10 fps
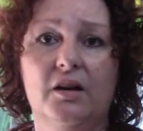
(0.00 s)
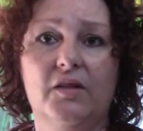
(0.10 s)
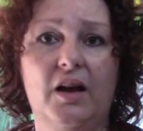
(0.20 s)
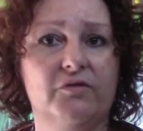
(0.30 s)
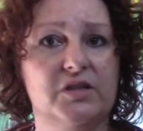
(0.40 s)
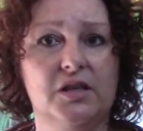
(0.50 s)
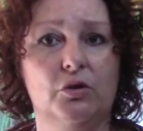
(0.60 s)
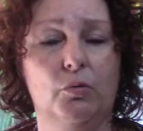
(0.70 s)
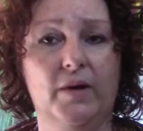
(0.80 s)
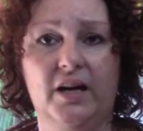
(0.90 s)
every
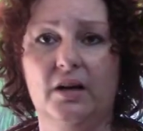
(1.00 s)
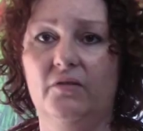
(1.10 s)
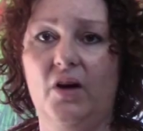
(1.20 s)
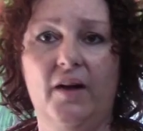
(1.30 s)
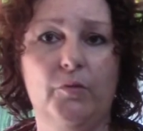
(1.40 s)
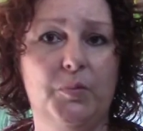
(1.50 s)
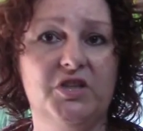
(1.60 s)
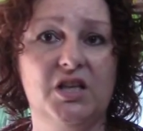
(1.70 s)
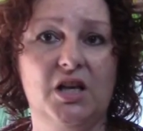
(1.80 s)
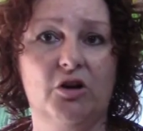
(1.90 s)
single week, and if I have a
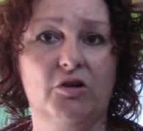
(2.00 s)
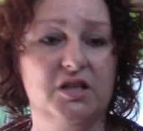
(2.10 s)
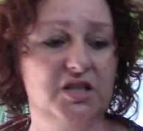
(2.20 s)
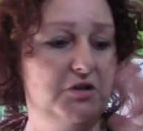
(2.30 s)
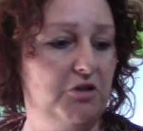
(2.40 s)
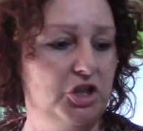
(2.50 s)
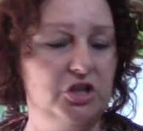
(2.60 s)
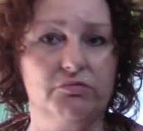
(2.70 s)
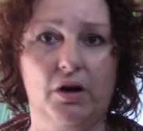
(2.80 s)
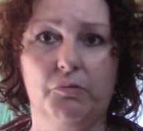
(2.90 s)
particular idea, I
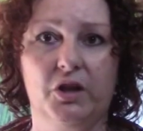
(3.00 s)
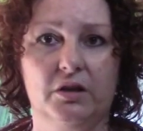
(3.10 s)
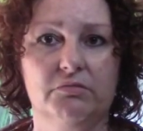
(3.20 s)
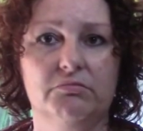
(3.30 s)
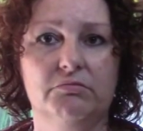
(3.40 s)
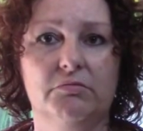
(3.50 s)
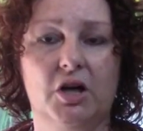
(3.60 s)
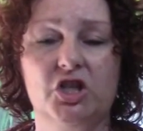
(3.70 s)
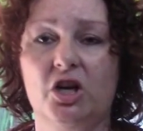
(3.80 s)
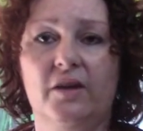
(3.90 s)
just run with it. I
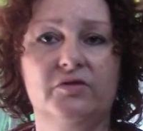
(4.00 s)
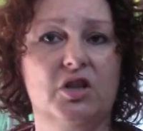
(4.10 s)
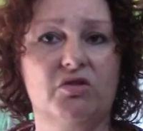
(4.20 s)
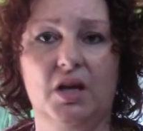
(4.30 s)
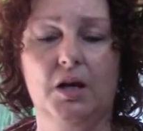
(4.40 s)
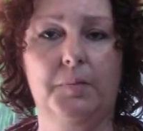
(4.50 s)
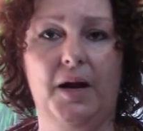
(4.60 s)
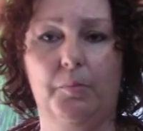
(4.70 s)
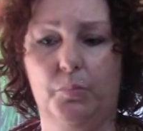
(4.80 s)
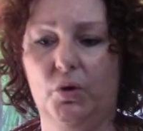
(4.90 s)
don't have to think
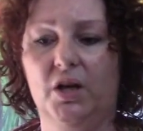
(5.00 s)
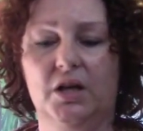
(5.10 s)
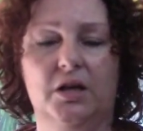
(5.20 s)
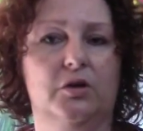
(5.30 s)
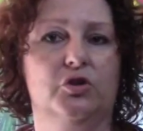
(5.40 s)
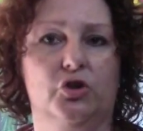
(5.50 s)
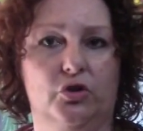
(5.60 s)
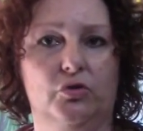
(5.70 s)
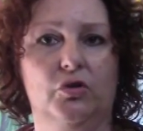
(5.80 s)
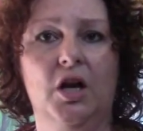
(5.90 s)
about putting it in a
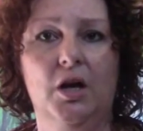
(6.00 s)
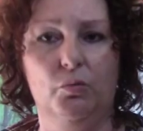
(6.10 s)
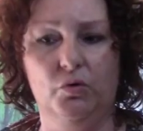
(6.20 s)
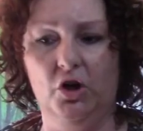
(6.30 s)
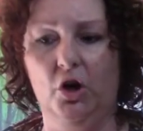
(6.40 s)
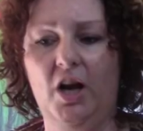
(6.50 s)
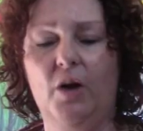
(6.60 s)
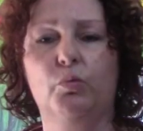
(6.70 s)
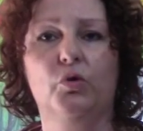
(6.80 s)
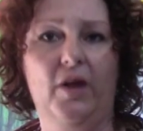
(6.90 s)
journal. Well, you know, how
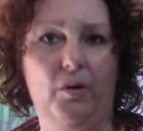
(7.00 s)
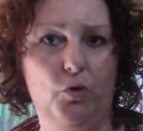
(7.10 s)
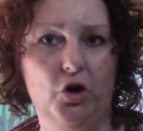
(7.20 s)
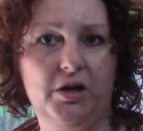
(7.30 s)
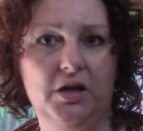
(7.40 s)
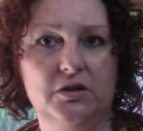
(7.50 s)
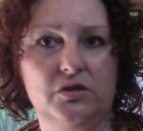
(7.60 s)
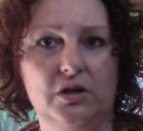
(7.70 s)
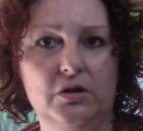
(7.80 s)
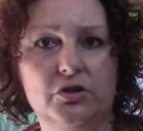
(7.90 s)
will that work in a
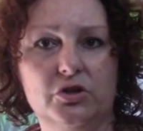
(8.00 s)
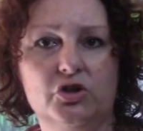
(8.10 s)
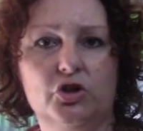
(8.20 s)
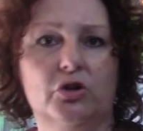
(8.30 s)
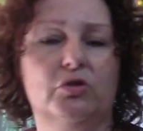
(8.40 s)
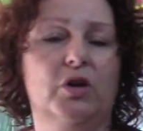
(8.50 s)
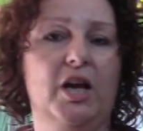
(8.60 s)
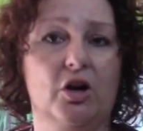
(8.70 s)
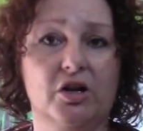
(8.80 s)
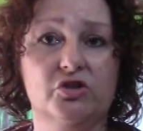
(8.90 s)
Dylusions journal?
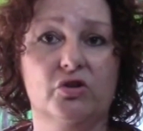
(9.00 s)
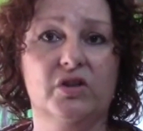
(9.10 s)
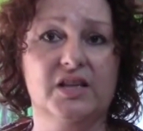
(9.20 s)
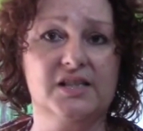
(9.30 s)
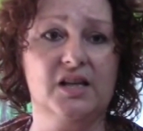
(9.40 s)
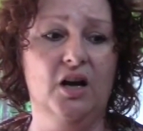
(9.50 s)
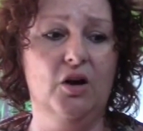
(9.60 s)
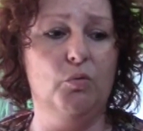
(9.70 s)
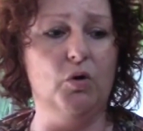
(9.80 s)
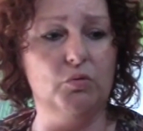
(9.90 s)
Can I do this?
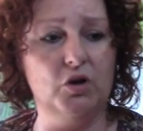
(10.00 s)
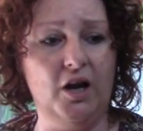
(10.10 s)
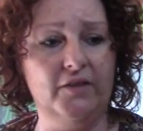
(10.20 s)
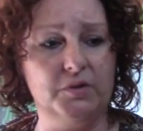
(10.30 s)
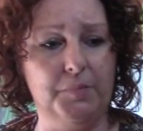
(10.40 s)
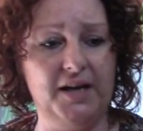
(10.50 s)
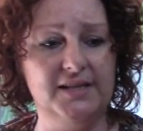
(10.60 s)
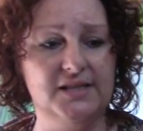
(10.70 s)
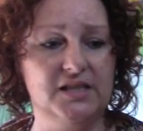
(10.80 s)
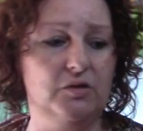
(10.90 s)
What will I have to
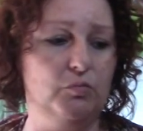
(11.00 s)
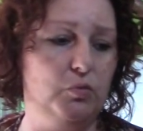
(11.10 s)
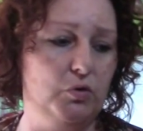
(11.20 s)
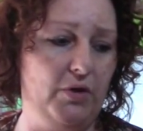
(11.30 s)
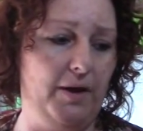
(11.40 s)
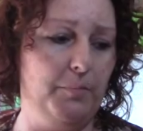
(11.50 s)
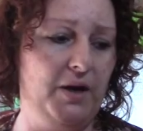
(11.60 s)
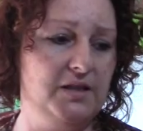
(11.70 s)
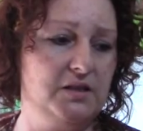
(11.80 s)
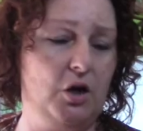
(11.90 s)
paste in? Will that
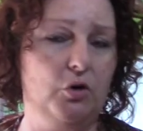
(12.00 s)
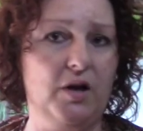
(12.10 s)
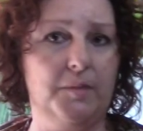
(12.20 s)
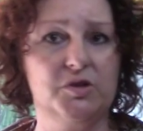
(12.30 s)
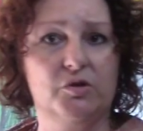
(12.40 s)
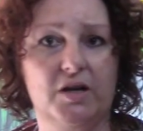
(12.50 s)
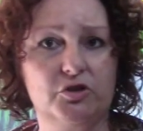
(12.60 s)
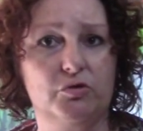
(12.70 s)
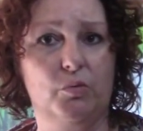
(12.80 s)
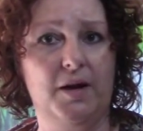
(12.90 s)
paste hold up to
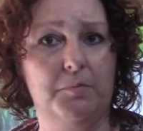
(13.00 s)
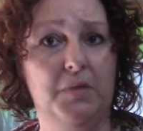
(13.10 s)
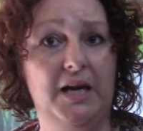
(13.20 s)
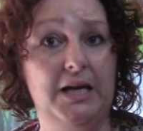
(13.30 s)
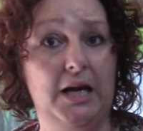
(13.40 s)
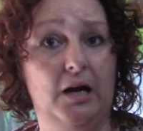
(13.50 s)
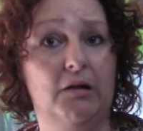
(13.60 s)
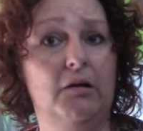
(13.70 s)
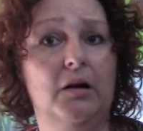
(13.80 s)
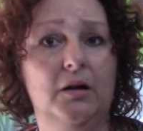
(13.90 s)
extra wet media
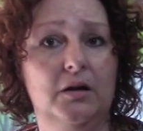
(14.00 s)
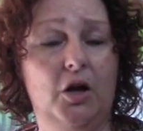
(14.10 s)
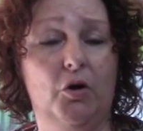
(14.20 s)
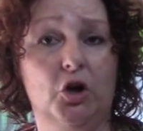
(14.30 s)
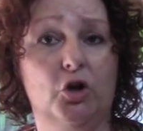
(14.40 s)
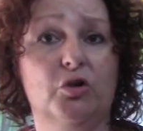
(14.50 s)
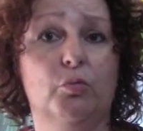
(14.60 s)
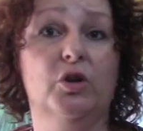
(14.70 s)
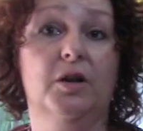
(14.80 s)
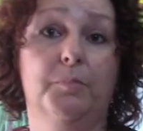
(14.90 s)
going on it?
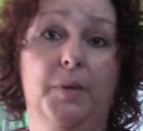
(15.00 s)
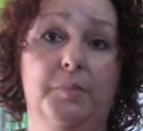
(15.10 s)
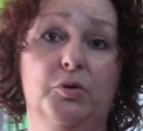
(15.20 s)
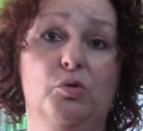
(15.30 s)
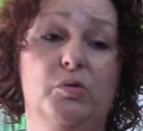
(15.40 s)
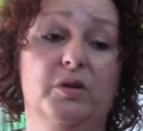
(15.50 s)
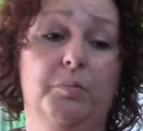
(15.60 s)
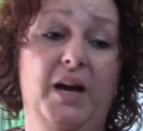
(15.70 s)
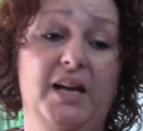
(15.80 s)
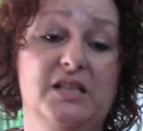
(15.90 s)
Will it bubble with a
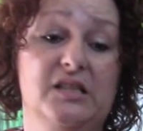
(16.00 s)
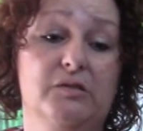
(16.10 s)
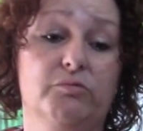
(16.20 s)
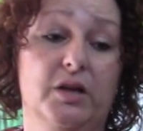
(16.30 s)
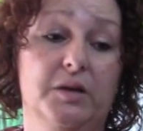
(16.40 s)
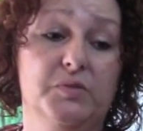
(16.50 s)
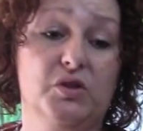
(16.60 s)
paste ribs,